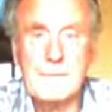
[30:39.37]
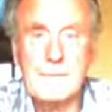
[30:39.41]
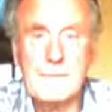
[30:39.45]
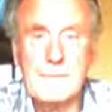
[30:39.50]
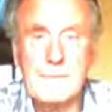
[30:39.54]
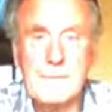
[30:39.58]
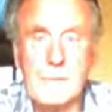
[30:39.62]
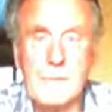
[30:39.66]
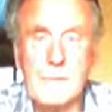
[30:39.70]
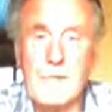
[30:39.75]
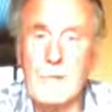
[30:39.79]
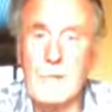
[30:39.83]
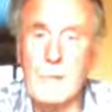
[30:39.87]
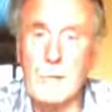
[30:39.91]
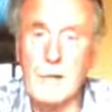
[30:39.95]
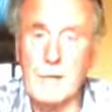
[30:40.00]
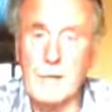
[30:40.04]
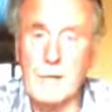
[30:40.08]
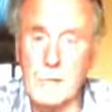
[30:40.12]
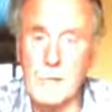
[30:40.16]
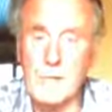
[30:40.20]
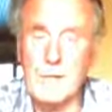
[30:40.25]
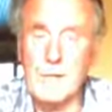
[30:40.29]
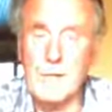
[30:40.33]
But if you
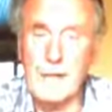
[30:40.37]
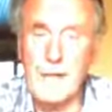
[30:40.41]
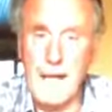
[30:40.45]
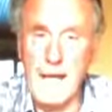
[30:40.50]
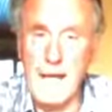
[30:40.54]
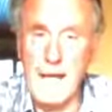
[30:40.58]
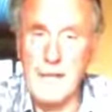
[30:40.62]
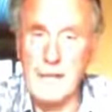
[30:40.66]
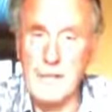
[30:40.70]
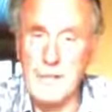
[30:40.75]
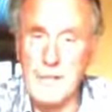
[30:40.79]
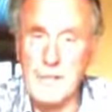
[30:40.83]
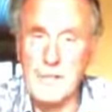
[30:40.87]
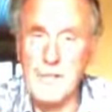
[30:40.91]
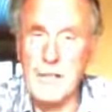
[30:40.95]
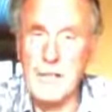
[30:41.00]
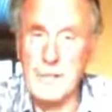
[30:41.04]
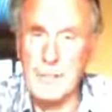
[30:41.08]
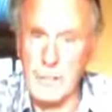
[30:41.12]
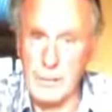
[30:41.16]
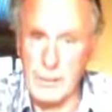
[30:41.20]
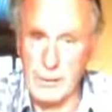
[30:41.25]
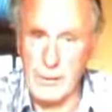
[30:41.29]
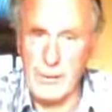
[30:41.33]
want one today, there's
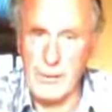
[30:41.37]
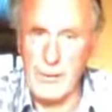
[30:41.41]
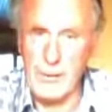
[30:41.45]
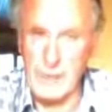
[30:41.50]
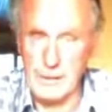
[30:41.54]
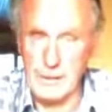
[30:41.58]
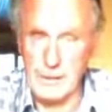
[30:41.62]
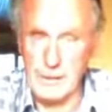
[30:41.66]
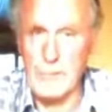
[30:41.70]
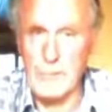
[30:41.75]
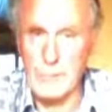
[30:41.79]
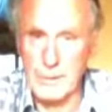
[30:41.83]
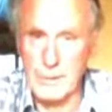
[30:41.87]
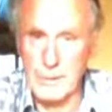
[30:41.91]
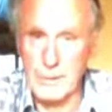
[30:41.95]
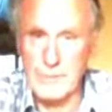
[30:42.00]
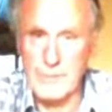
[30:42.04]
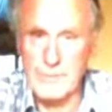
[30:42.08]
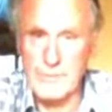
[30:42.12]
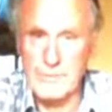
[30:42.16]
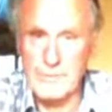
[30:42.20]
another one on at the moment.